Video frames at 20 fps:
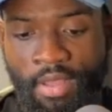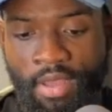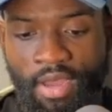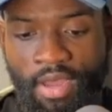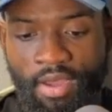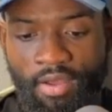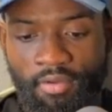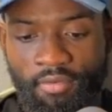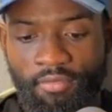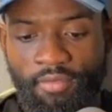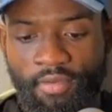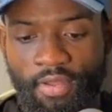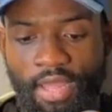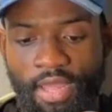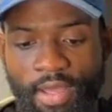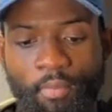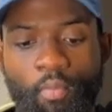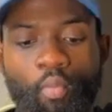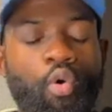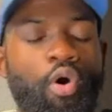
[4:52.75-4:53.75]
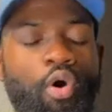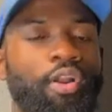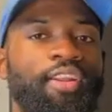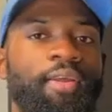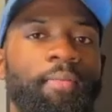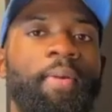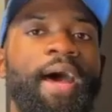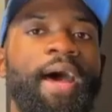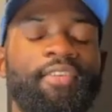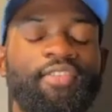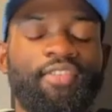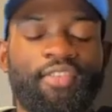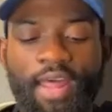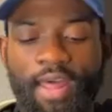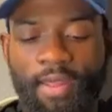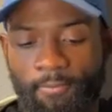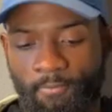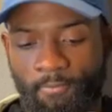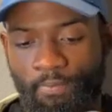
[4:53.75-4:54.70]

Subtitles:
of him wanting to pass that.